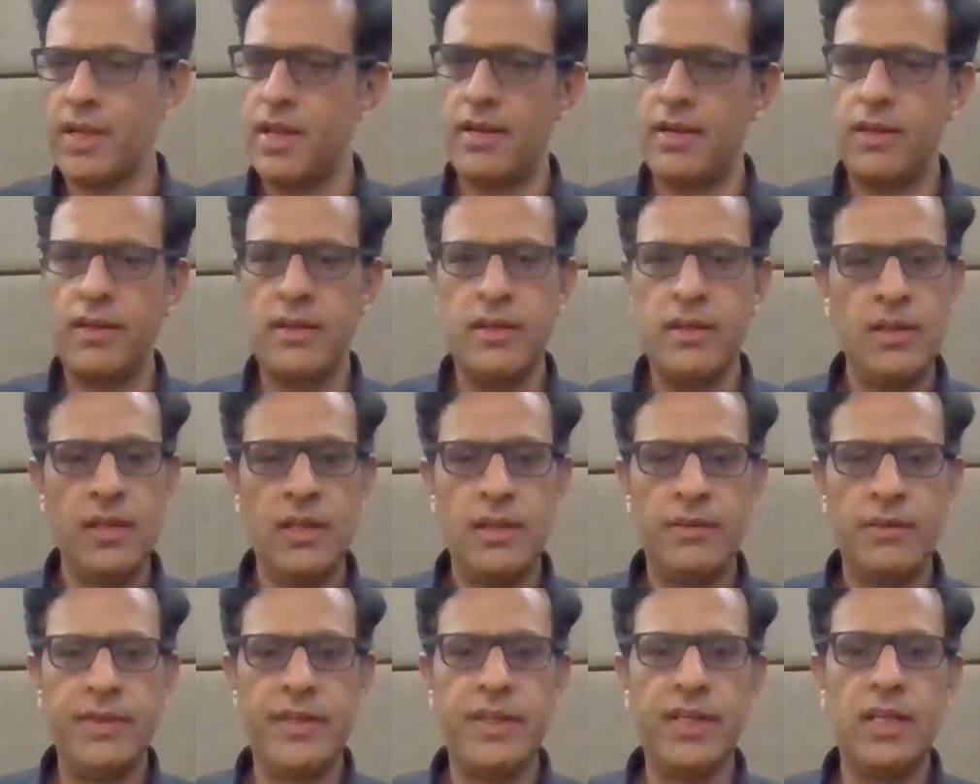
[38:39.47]
And
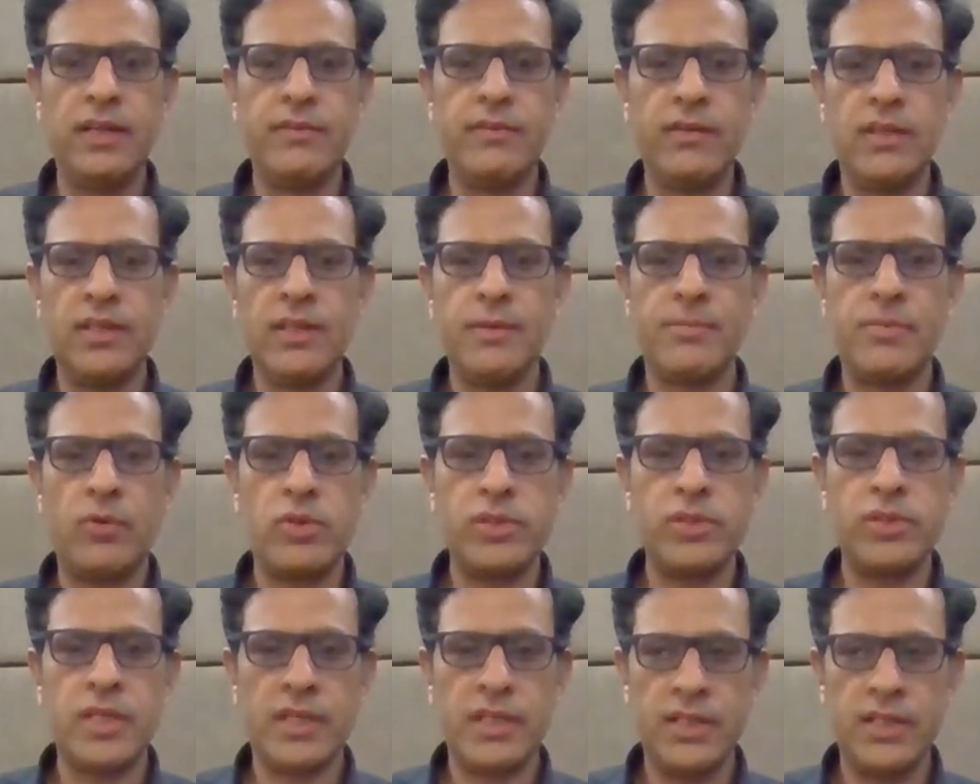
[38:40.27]
we deliver the
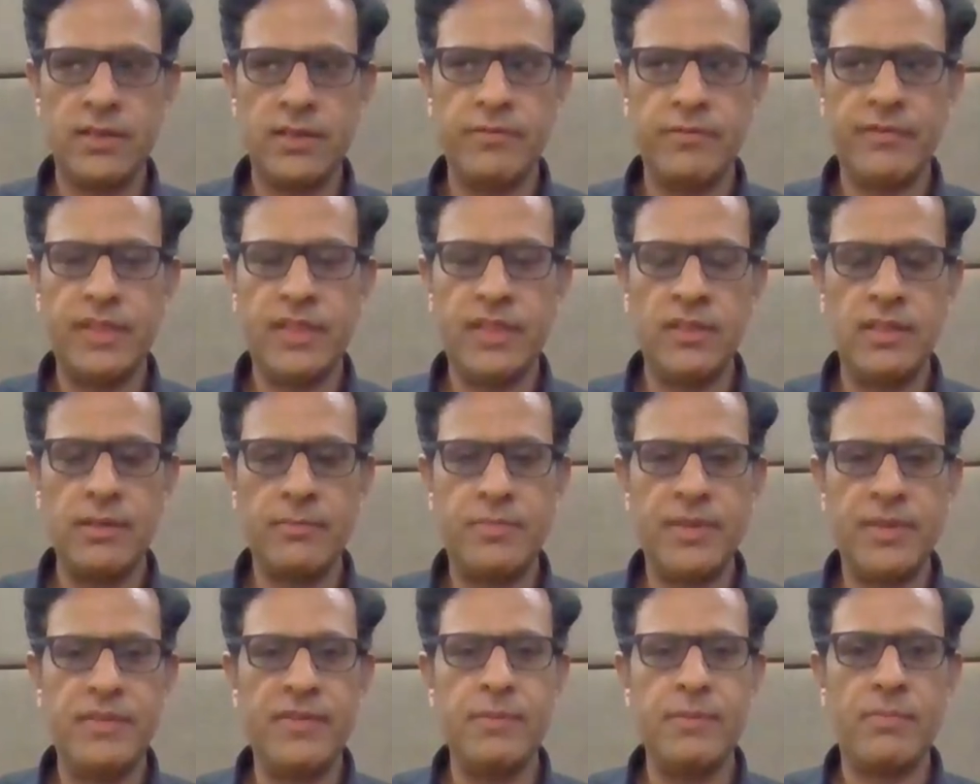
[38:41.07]
project within the
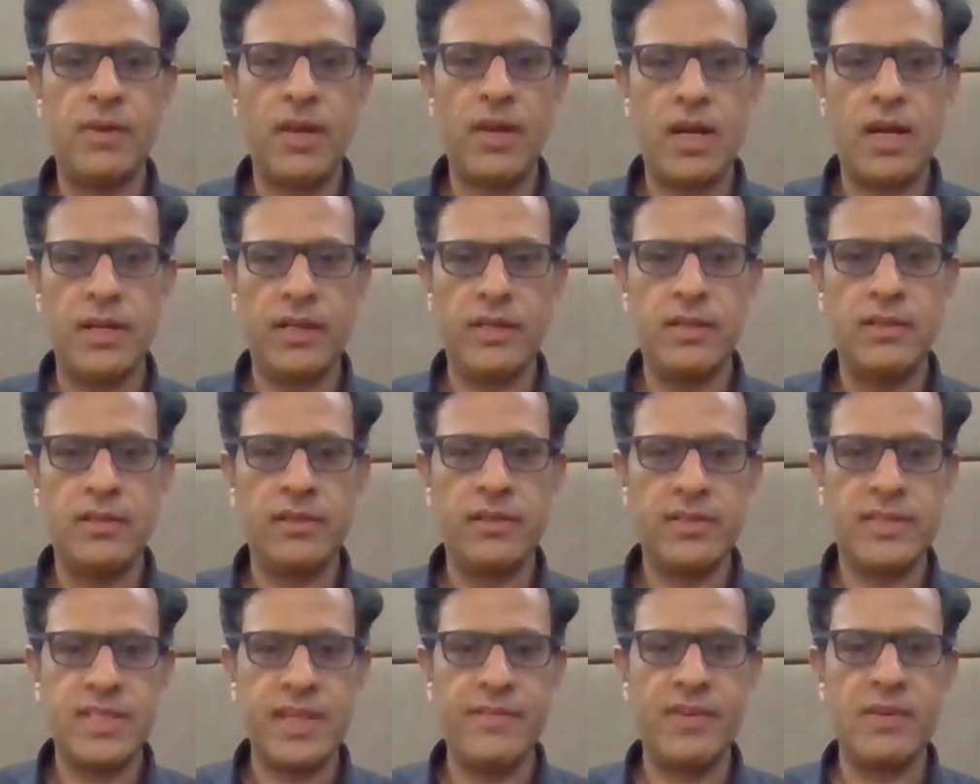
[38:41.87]
PV plant in
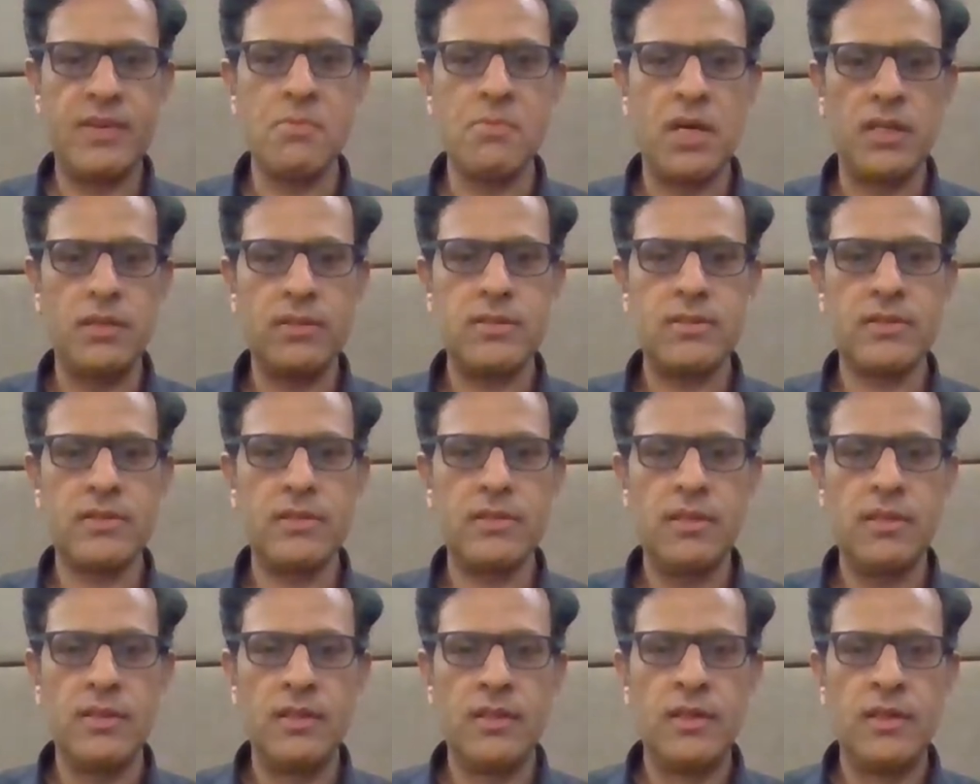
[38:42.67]
7
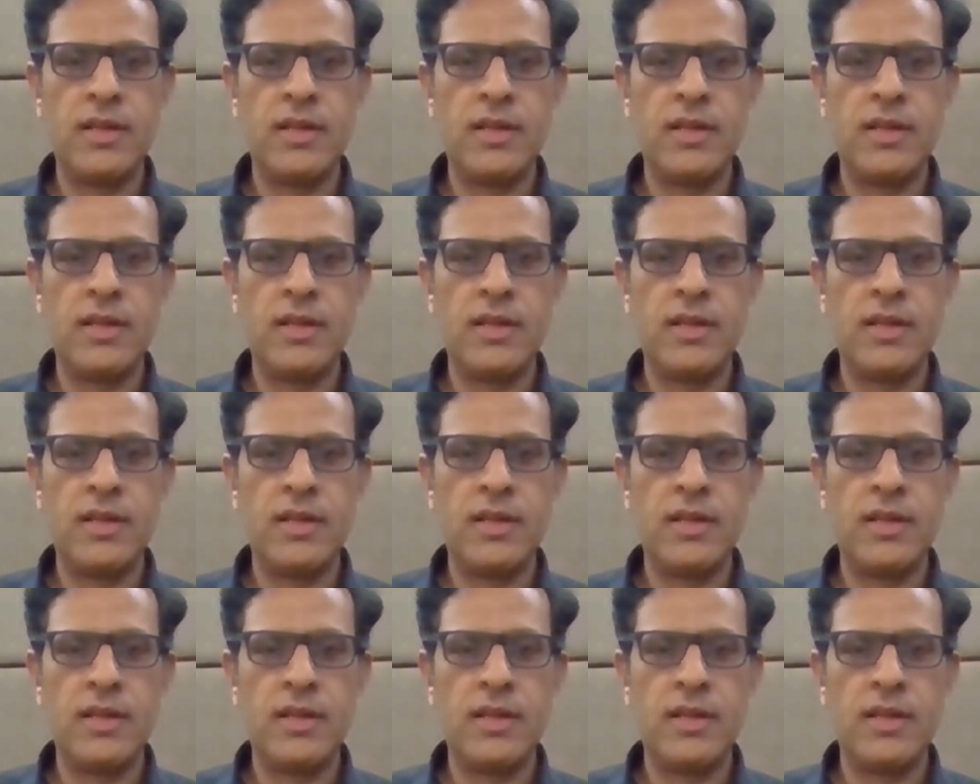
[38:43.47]
months.